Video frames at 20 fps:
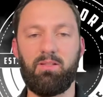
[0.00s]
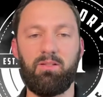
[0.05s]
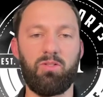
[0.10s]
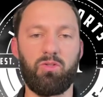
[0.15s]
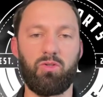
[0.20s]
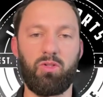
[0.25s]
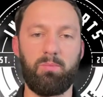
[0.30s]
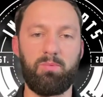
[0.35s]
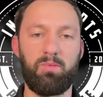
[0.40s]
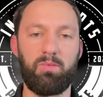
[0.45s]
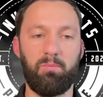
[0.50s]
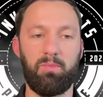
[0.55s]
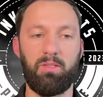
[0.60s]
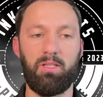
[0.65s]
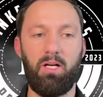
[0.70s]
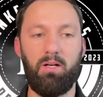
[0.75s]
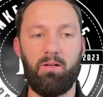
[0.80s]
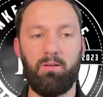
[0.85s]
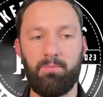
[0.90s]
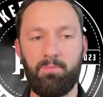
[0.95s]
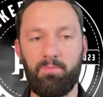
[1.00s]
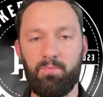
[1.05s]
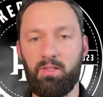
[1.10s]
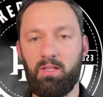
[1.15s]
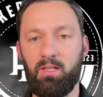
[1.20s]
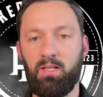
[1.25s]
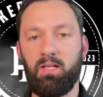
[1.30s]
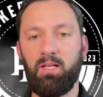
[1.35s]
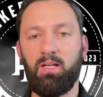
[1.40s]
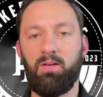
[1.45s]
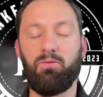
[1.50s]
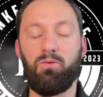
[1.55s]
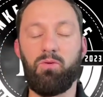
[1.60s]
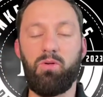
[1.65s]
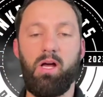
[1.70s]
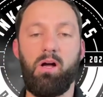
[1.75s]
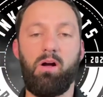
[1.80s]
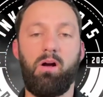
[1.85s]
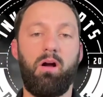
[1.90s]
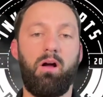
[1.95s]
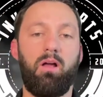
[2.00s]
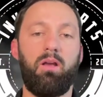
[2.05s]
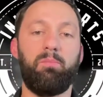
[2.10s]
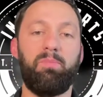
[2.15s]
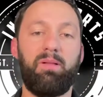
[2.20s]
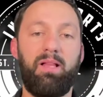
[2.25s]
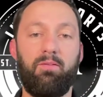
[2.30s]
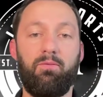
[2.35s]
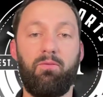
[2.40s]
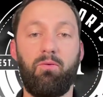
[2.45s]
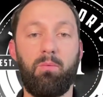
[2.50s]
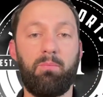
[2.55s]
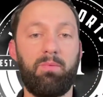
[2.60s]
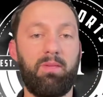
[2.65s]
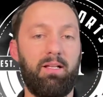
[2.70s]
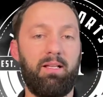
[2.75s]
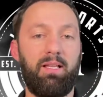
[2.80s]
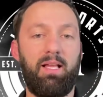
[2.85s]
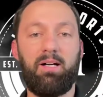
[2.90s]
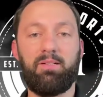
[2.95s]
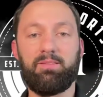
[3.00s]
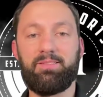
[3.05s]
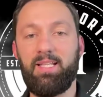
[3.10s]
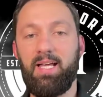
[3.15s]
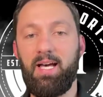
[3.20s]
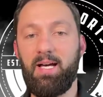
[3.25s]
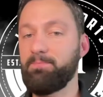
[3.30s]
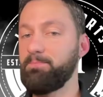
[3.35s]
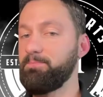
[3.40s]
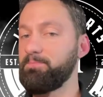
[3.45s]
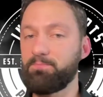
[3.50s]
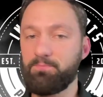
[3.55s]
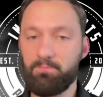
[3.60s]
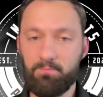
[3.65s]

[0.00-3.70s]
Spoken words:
description below if you are on a platform that allows that.